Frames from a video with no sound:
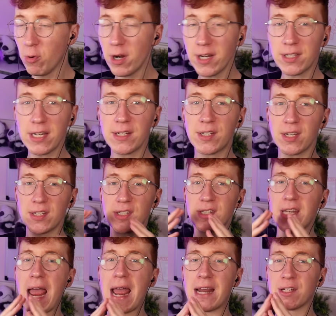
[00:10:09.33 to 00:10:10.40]
What is his
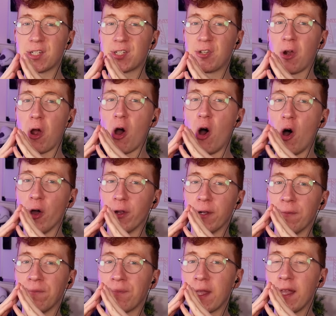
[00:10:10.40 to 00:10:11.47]
stance
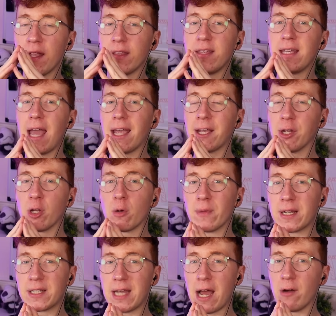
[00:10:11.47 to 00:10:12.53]
on the
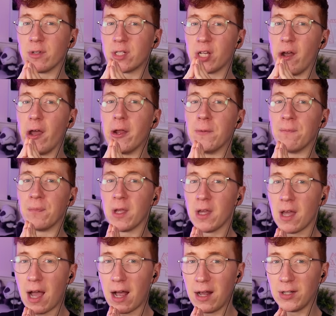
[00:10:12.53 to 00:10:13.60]
economic downturn
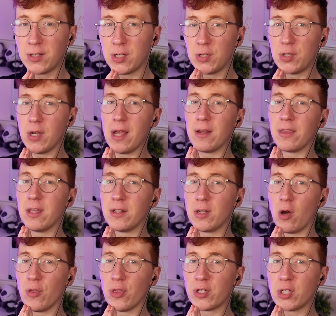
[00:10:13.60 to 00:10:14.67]
uh, the,
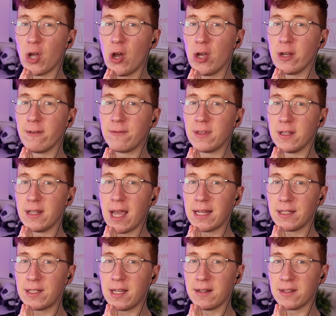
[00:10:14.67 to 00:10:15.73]
on the turn of the
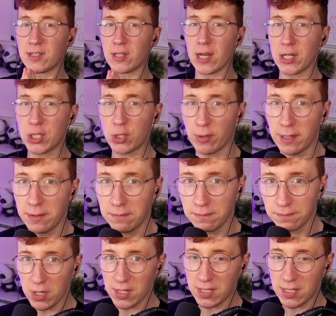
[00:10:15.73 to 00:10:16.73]
19th century. What